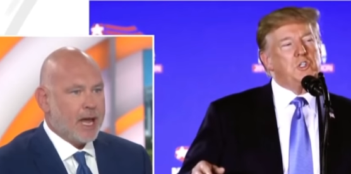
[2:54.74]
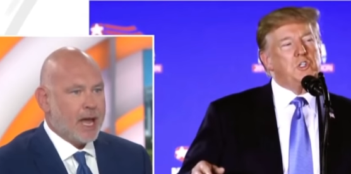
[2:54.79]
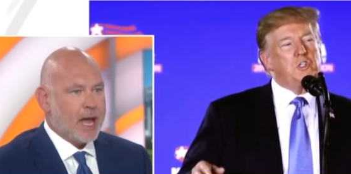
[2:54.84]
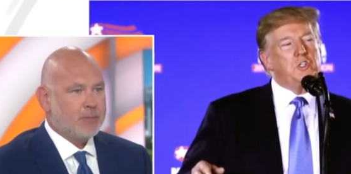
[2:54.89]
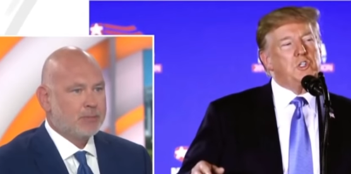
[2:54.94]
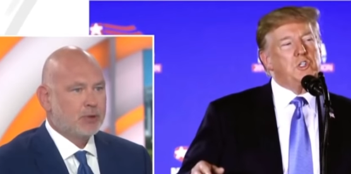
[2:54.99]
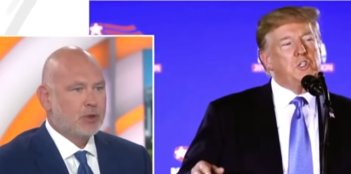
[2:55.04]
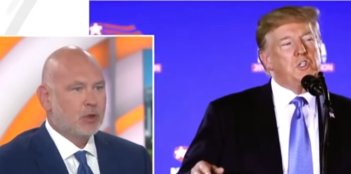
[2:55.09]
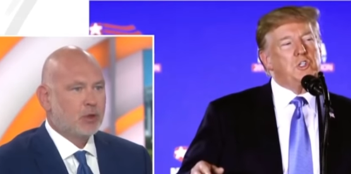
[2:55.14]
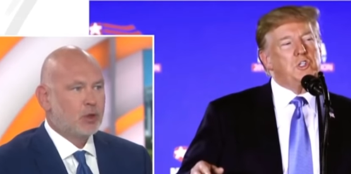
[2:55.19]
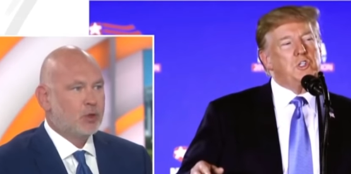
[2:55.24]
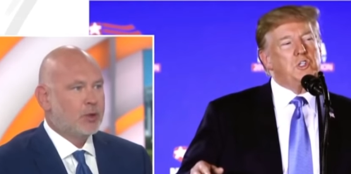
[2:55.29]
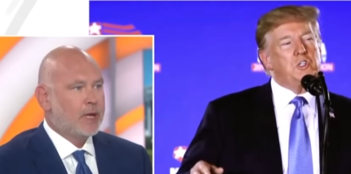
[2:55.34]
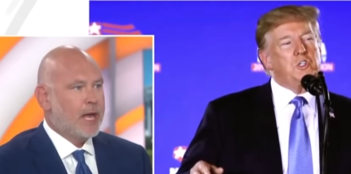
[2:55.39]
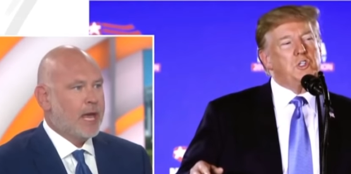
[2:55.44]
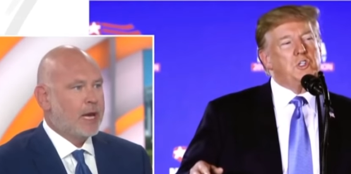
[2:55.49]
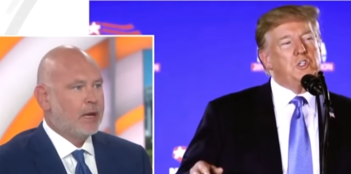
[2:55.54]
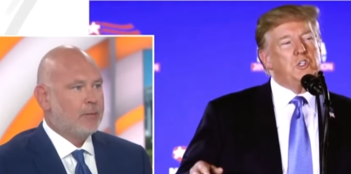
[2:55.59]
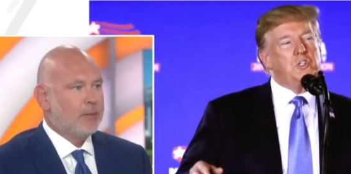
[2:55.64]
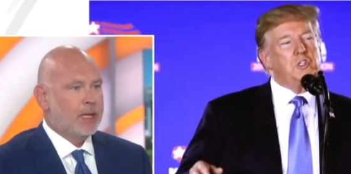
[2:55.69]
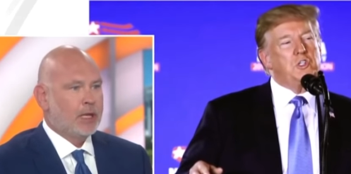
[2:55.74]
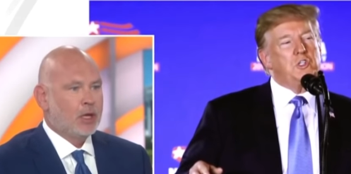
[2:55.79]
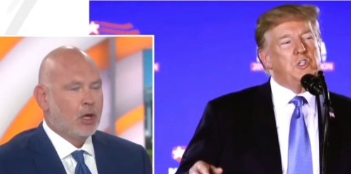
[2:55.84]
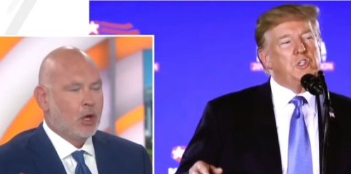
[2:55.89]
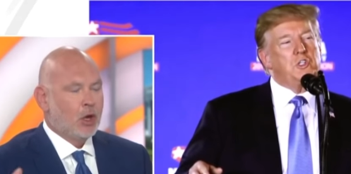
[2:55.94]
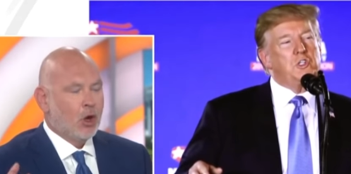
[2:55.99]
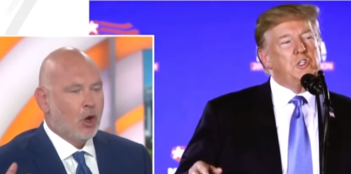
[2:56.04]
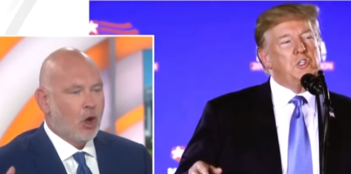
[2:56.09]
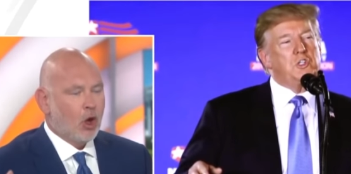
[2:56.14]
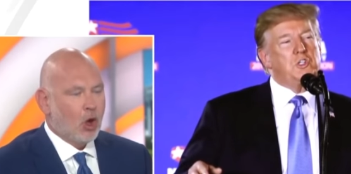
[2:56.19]
Speaker 1: absolute enemy.
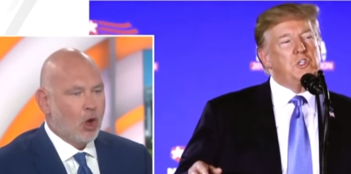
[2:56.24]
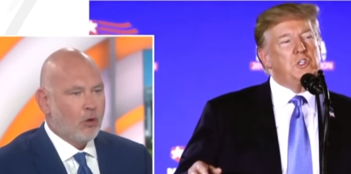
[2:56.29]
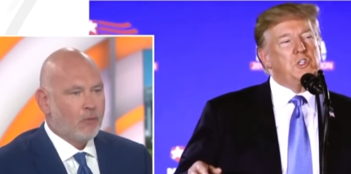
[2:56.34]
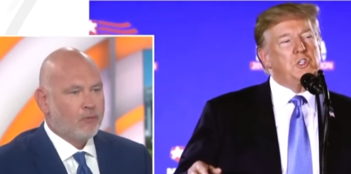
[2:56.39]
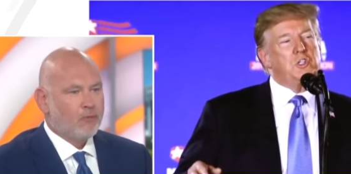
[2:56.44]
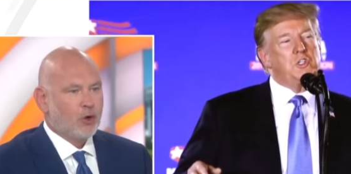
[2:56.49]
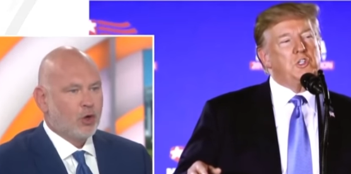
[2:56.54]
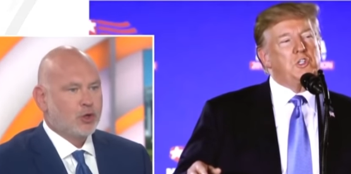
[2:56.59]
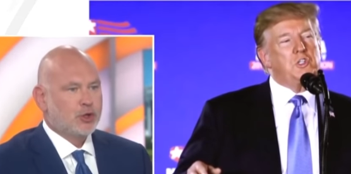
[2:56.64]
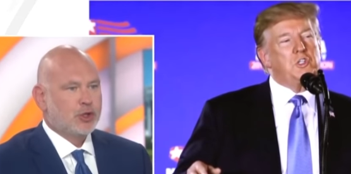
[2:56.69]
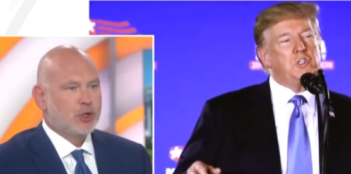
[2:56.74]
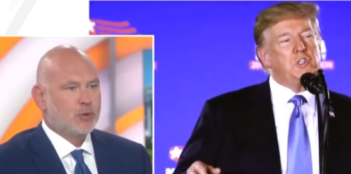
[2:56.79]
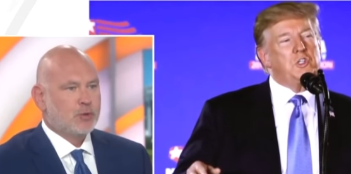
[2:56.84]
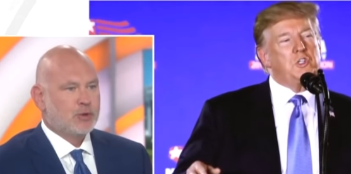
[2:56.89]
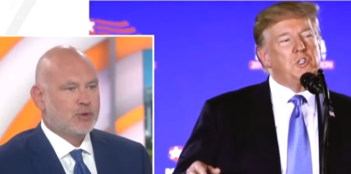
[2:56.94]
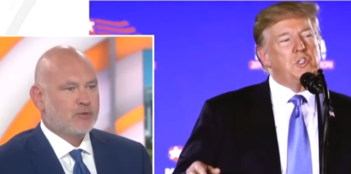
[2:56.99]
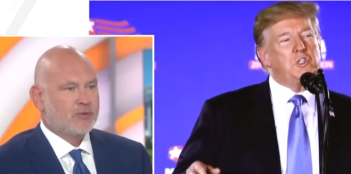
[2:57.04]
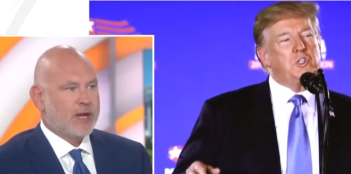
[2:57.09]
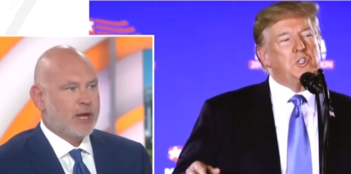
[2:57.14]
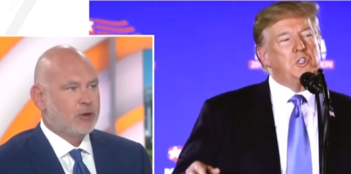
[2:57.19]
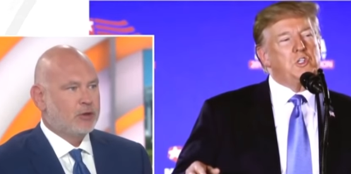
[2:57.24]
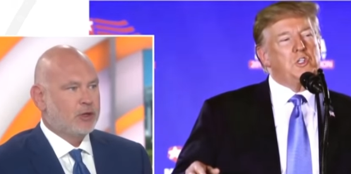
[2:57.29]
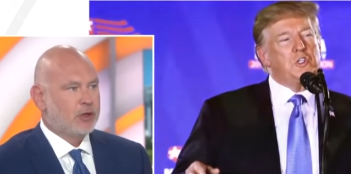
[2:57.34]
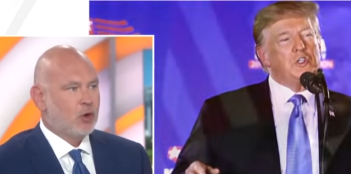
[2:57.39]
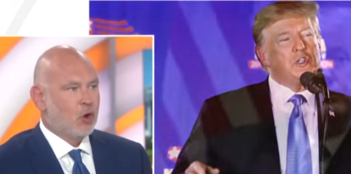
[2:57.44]
All virtue is found in